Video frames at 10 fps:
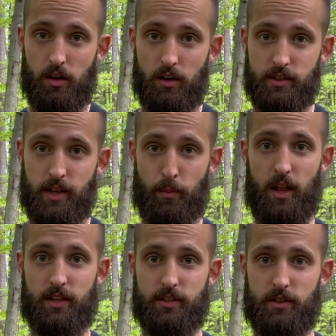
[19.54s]
stay
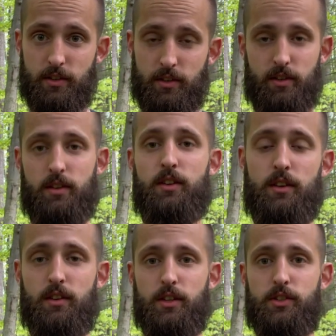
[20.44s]
blessed.
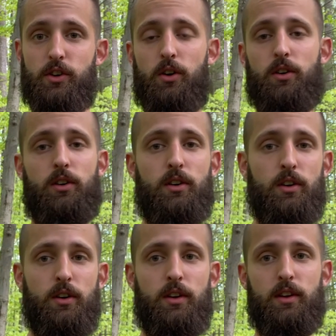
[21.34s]
So,
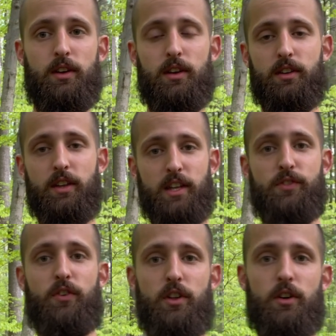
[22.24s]
today's
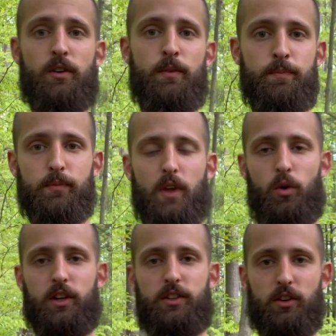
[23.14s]
video, I
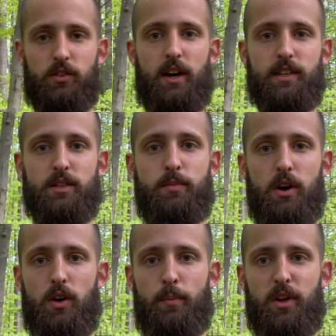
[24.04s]
want to talk to you guys
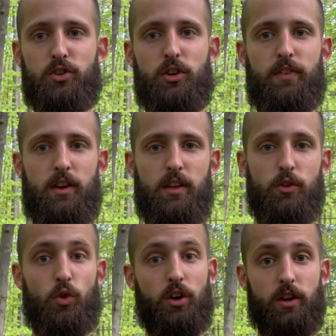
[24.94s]
about, I'm not sure if any of you
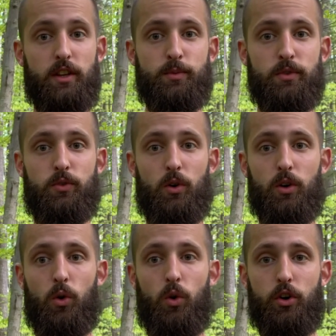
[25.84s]
heard of this before
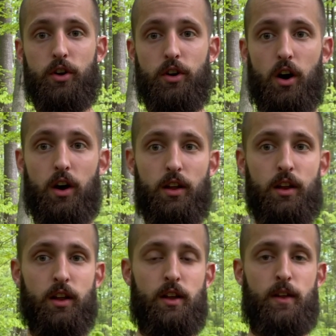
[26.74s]
or not.
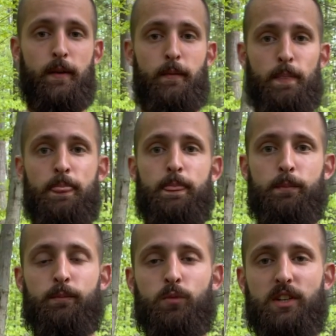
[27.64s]

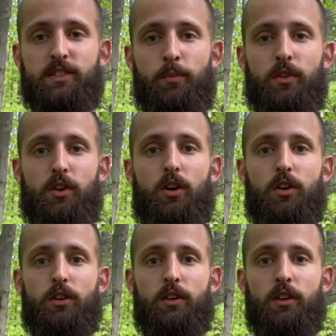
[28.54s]
That's something
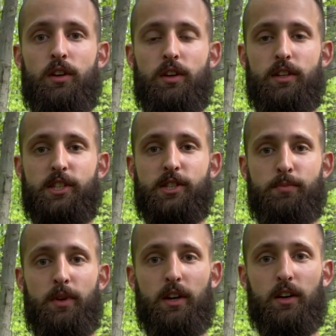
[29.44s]
called the
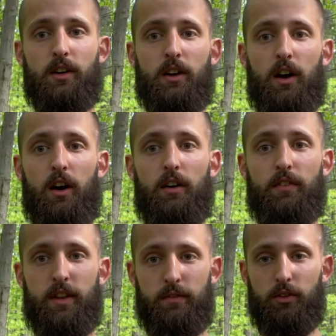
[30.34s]
sphere of
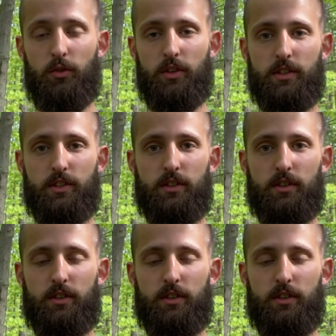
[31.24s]
influence.